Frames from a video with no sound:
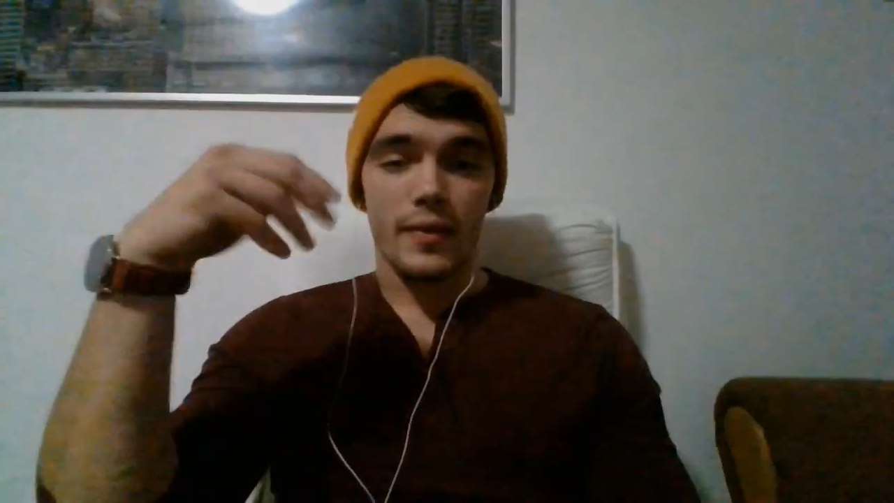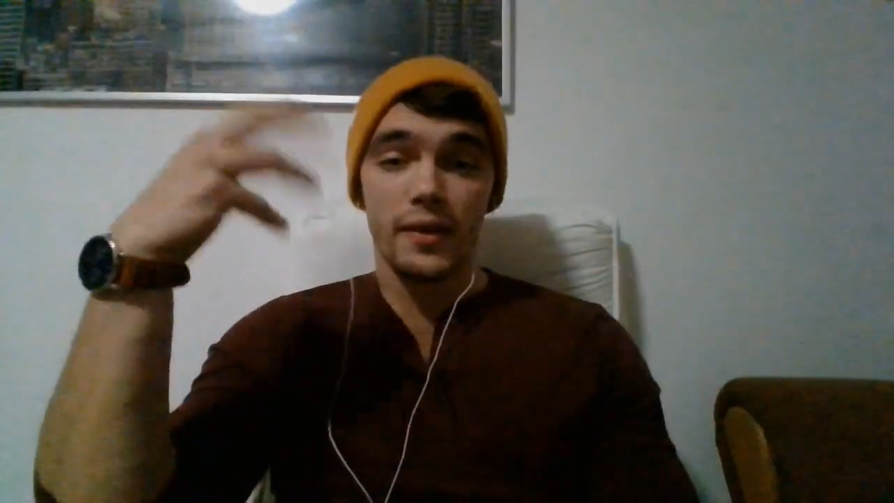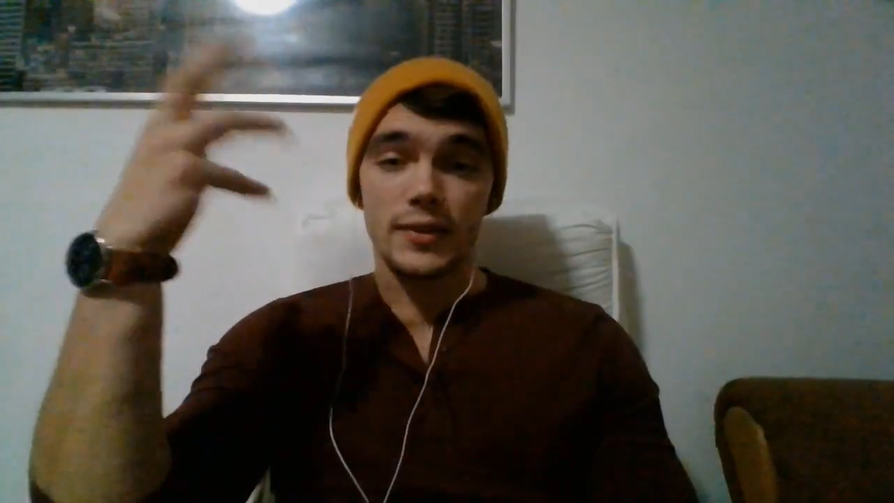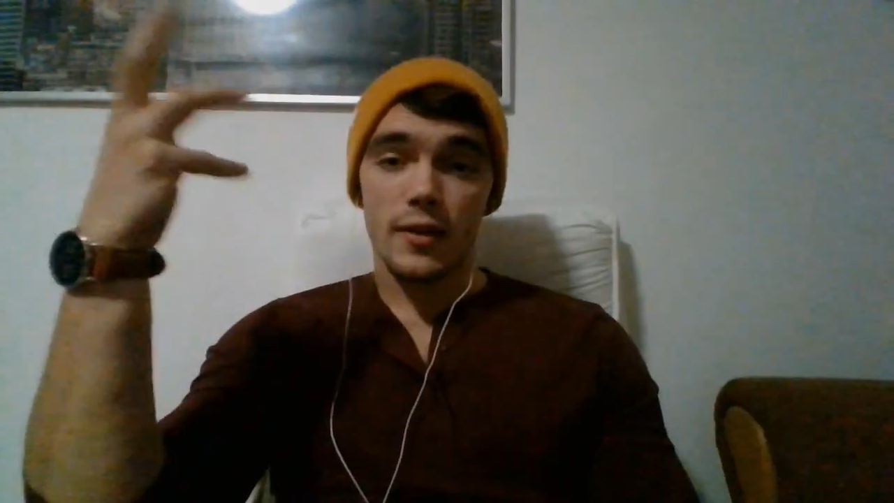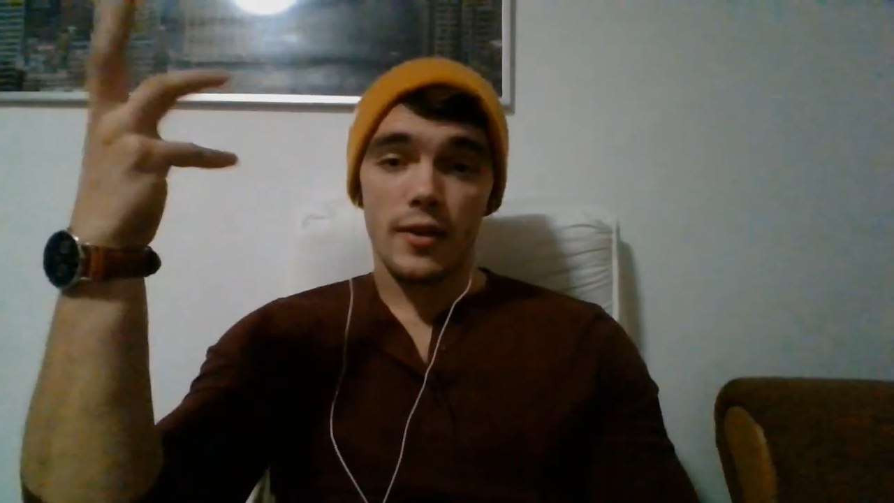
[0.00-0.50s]

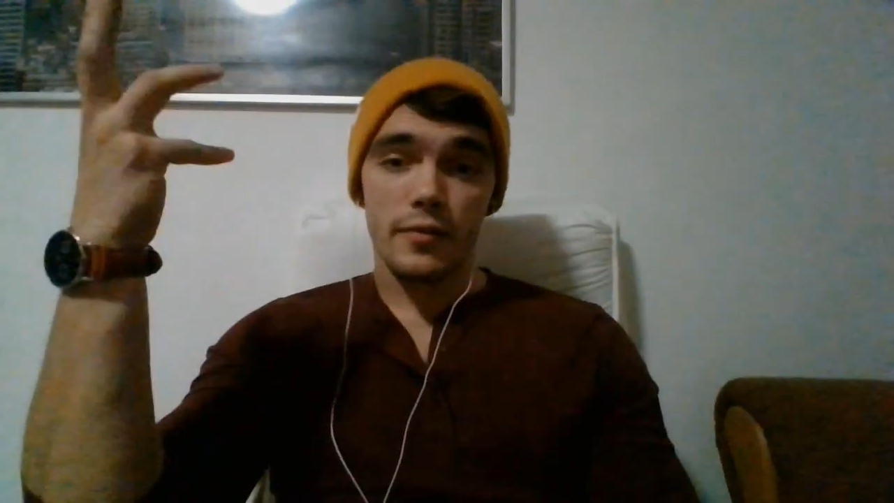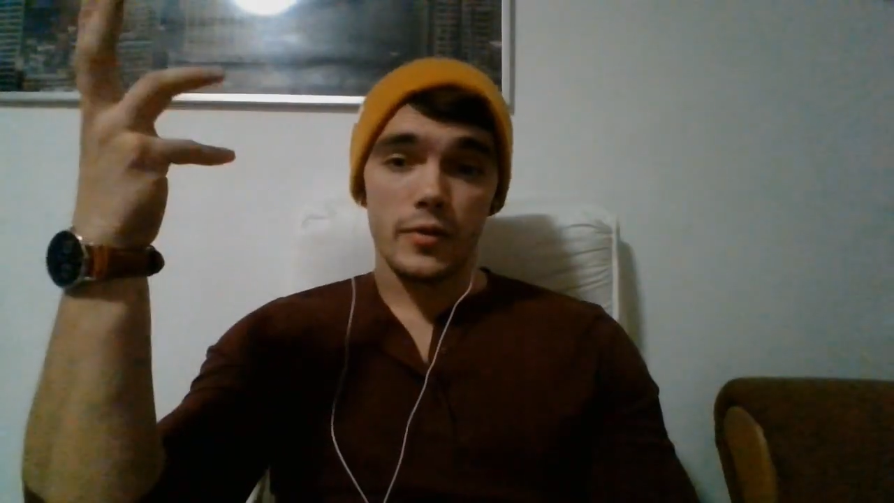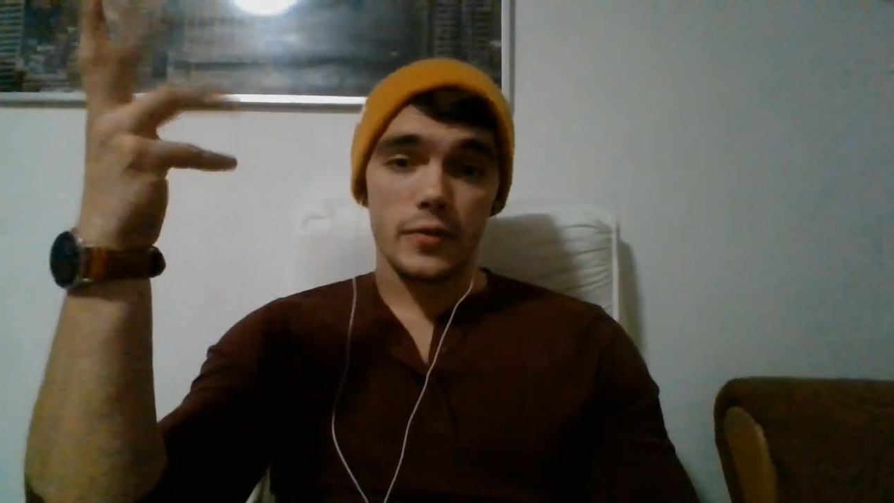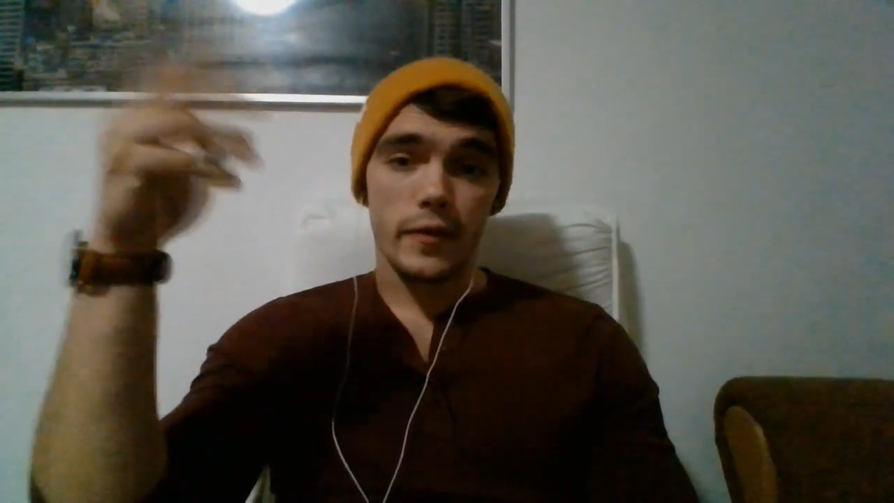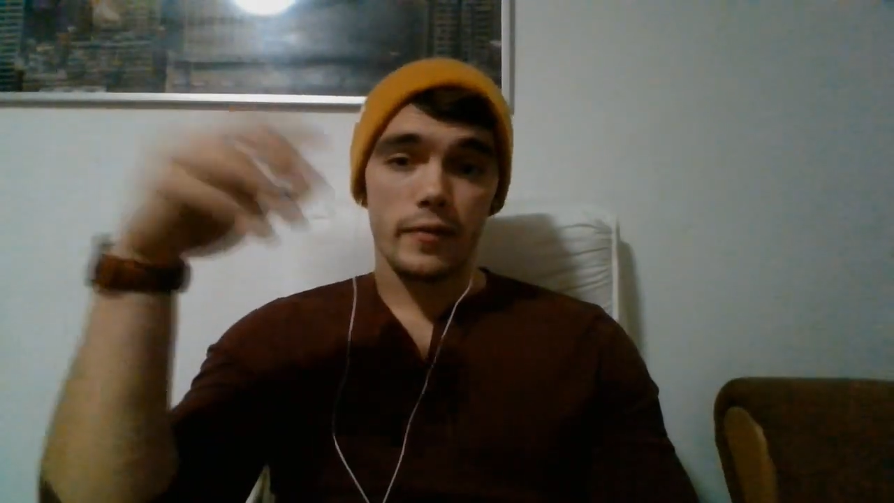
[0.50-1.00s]
There's a lot
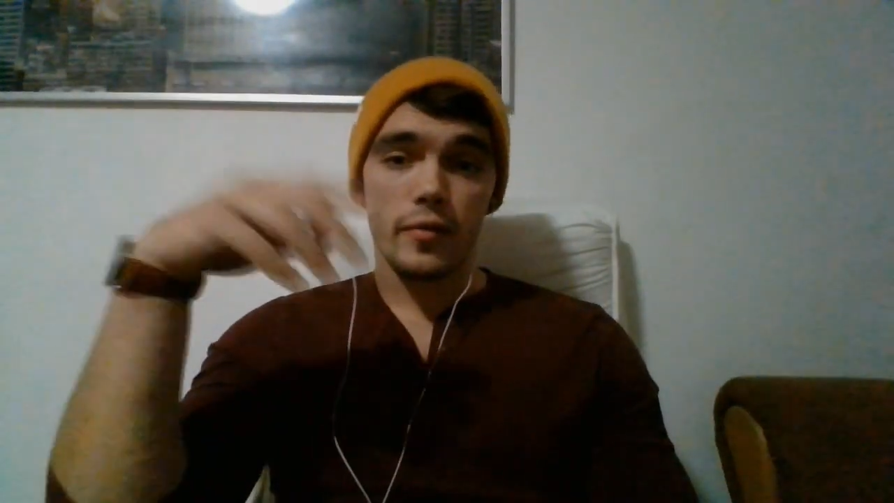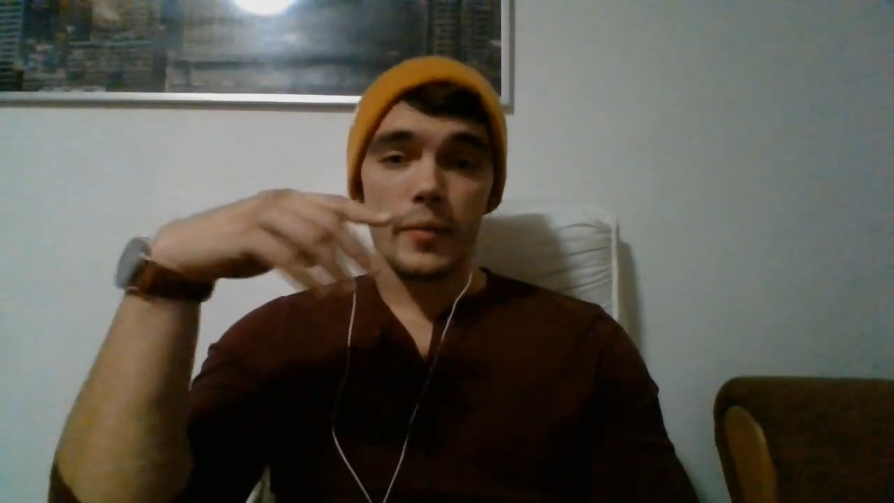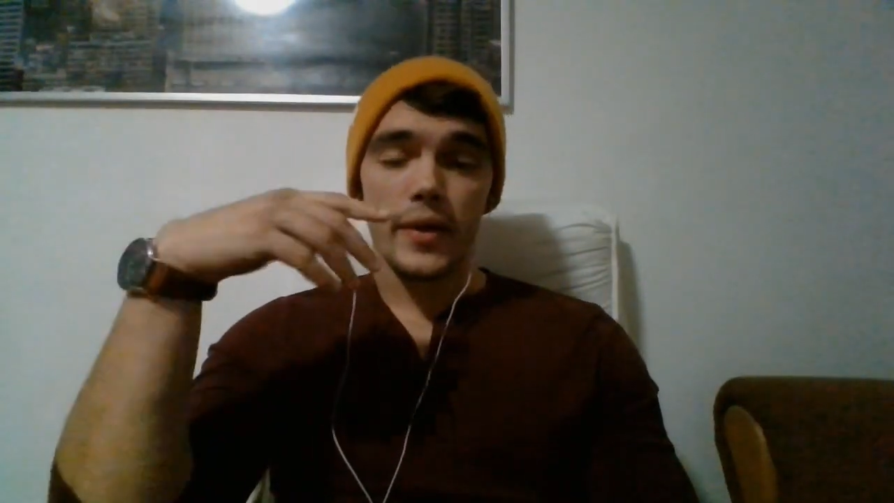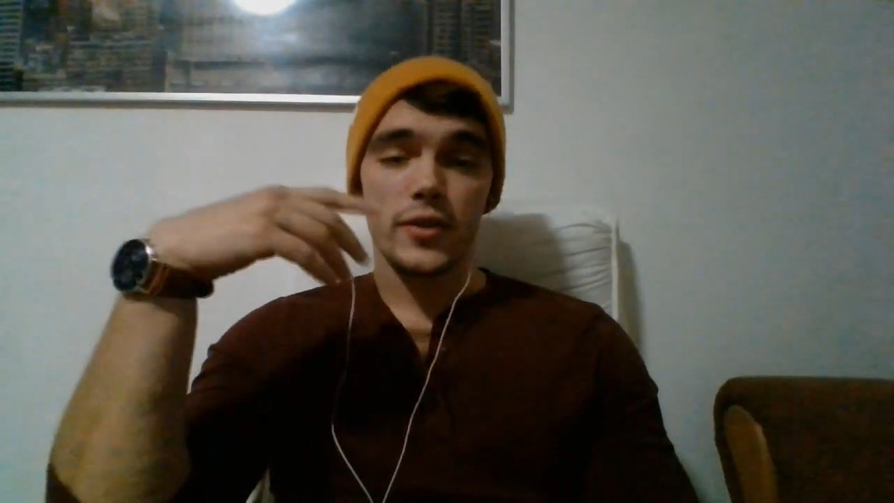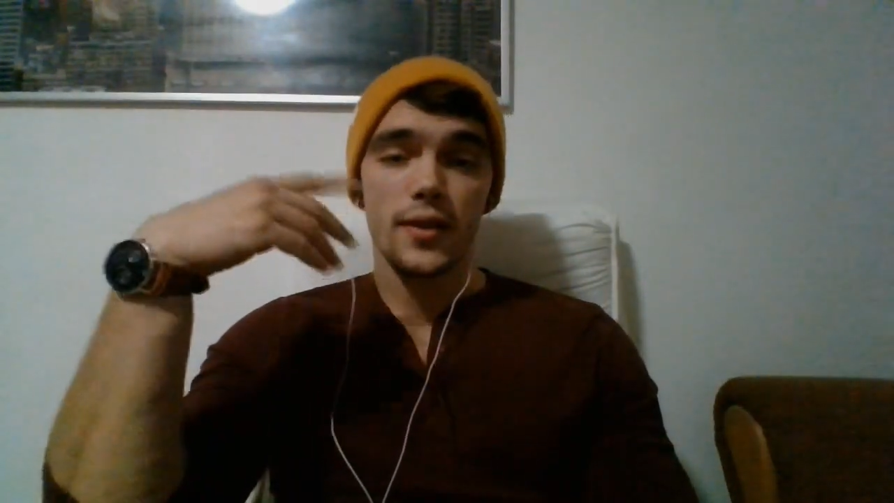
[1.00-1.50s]
of useful
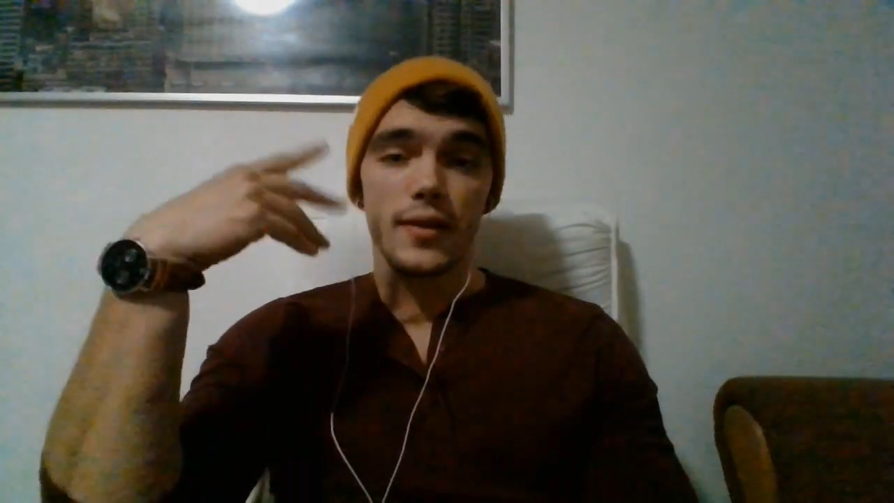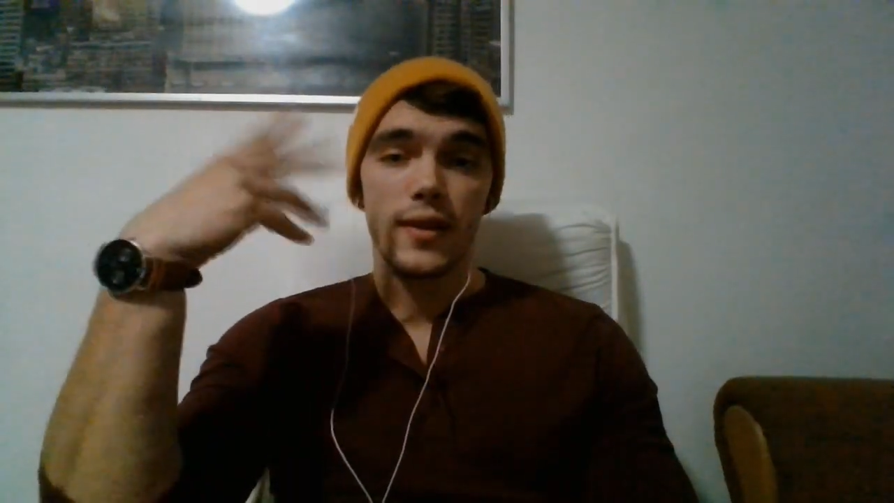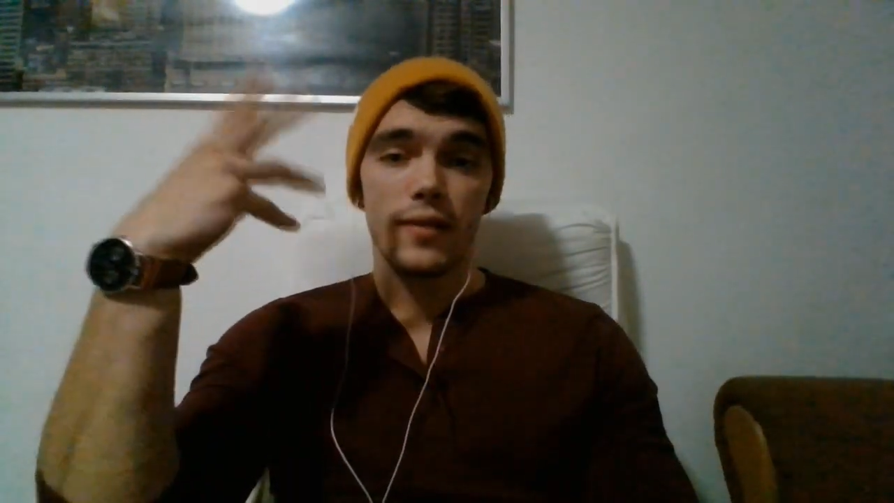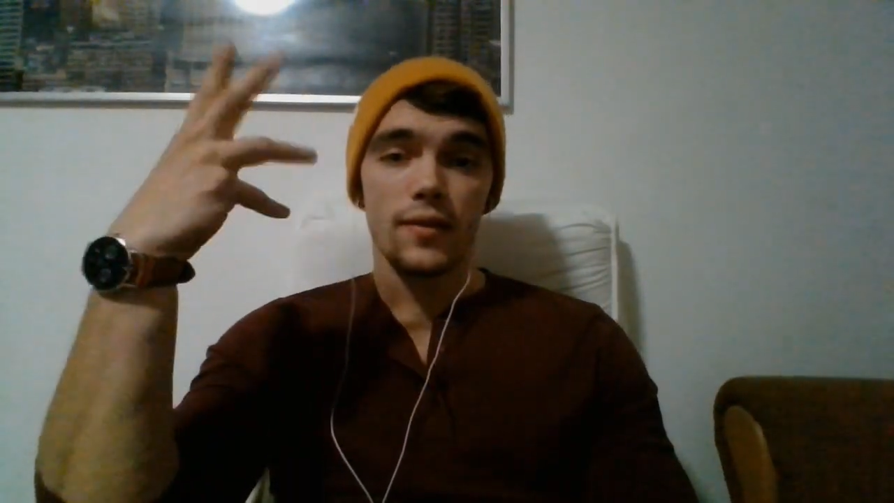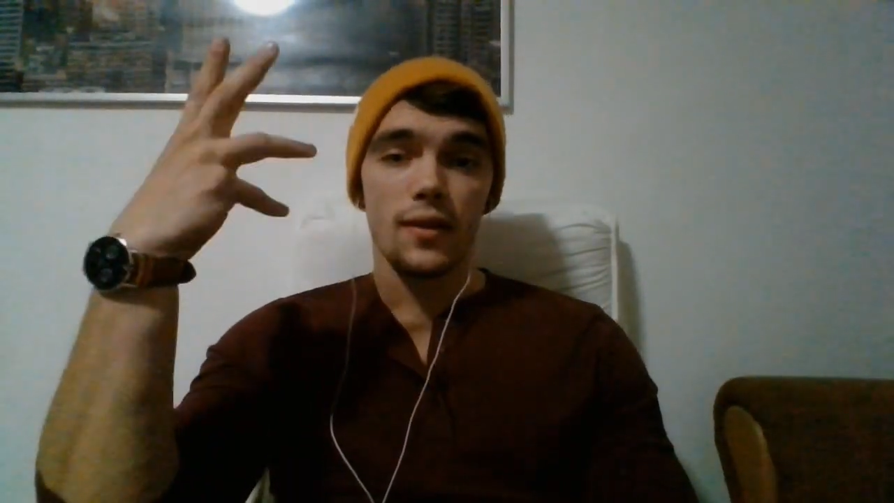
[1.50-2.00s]
information in
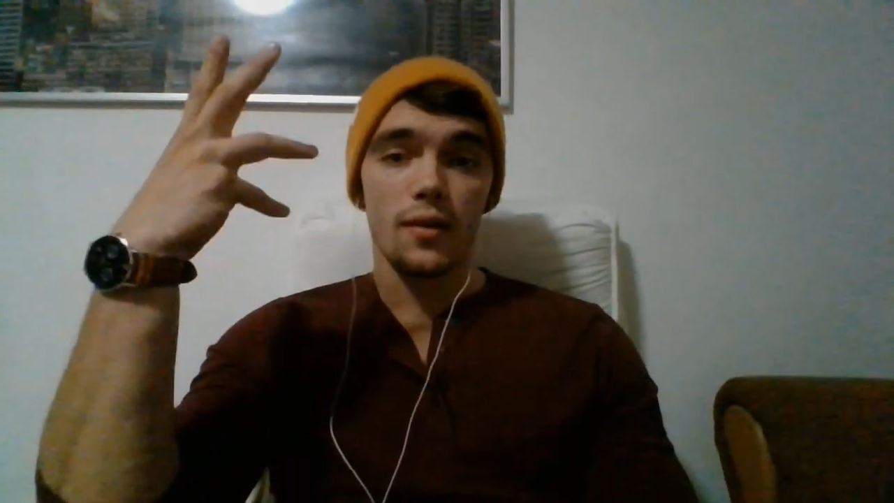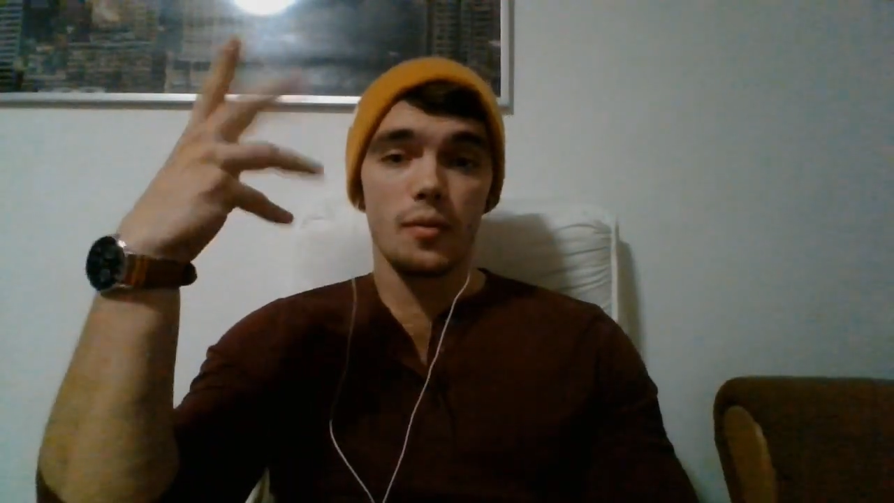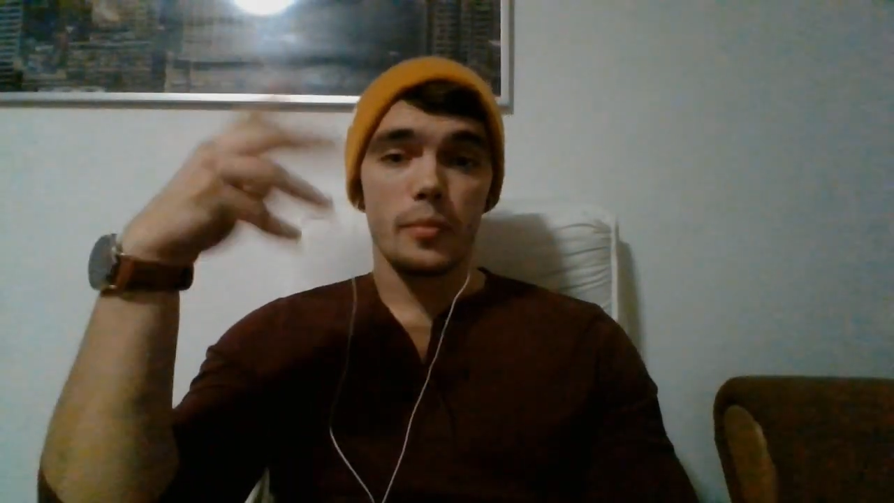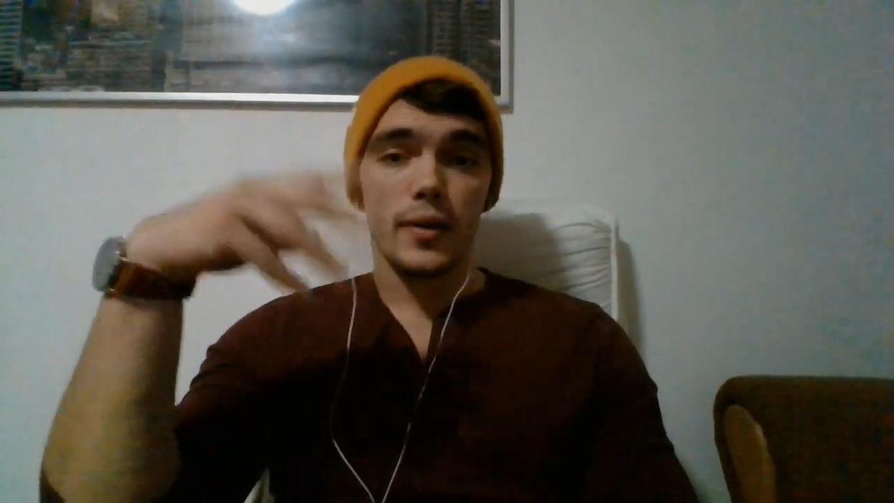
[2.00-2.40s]
that video,